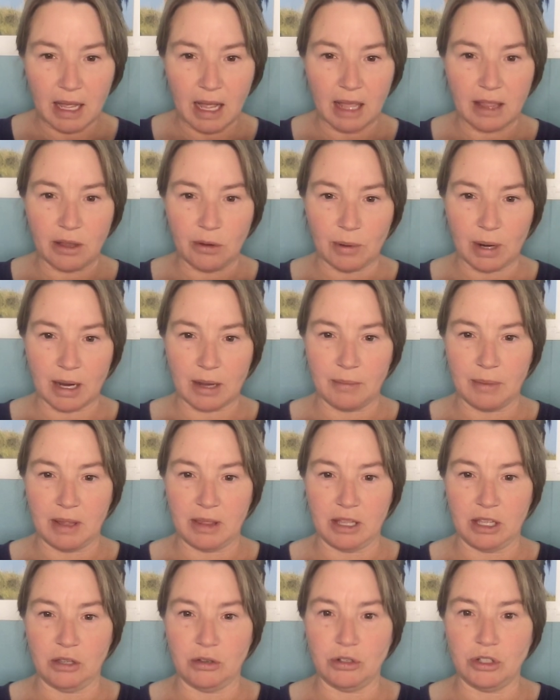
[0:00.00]
highly
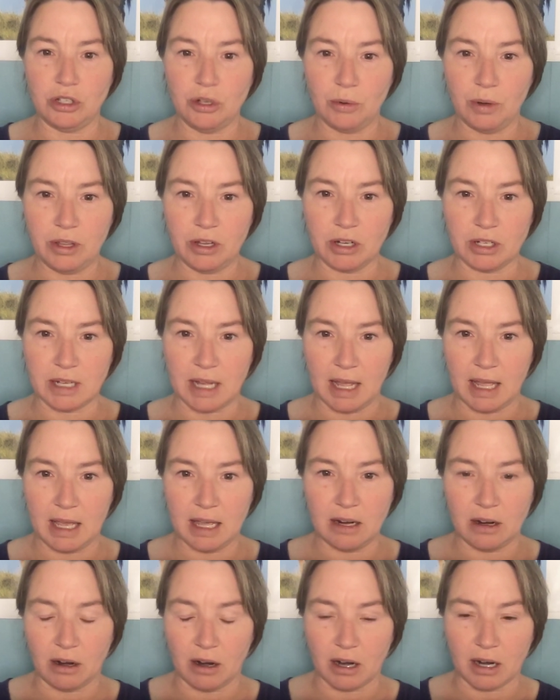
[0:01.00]
recommend that you do with your
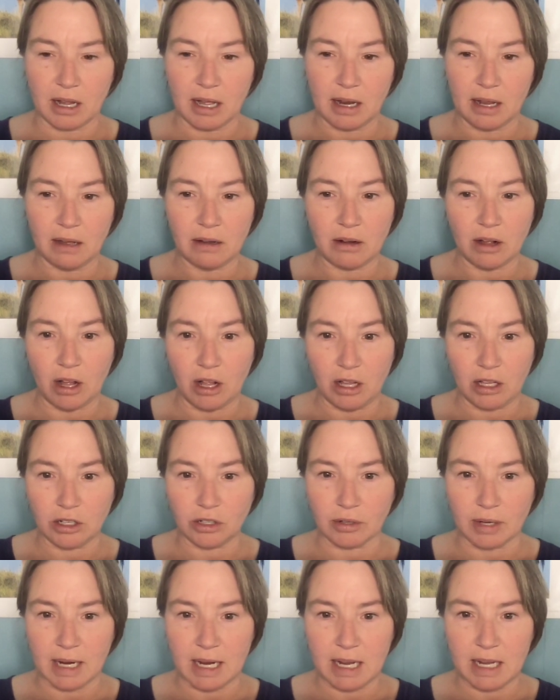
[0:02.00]
diet are cut out all
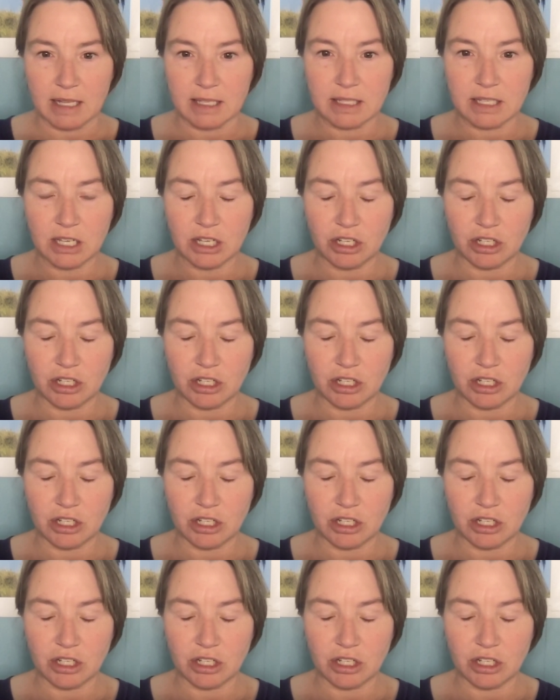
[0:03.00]
grains,